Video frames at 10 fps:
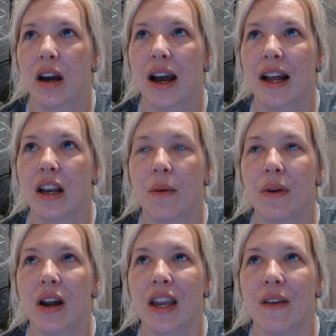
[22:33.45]
And like we're
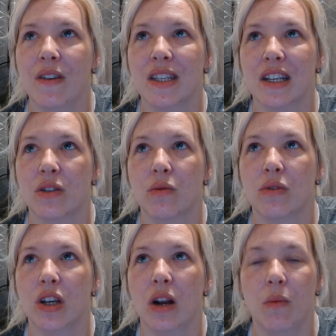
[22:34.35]
lucky if it
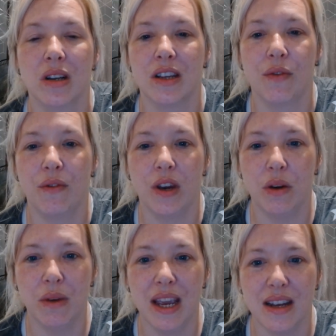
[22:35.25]
settles, you know, once every
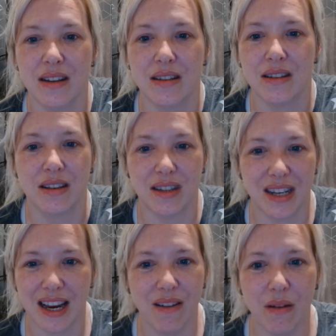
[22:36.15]
few years. It's
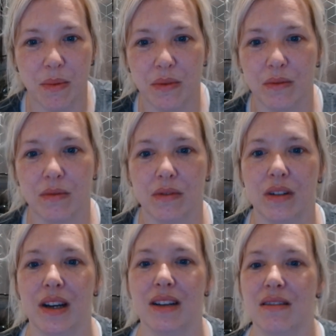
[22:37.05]
terrible.
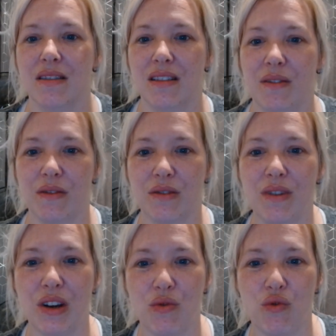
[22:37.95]
Like it's a
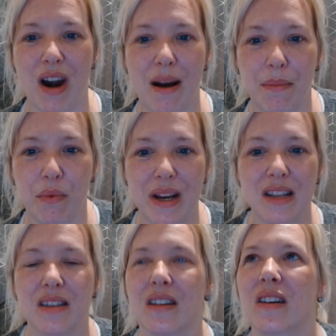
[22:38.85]
really crap
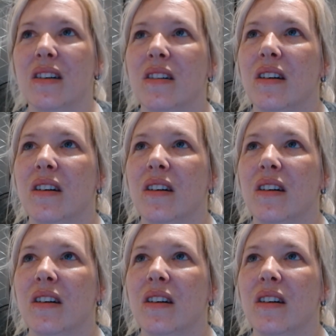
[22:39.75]
winter.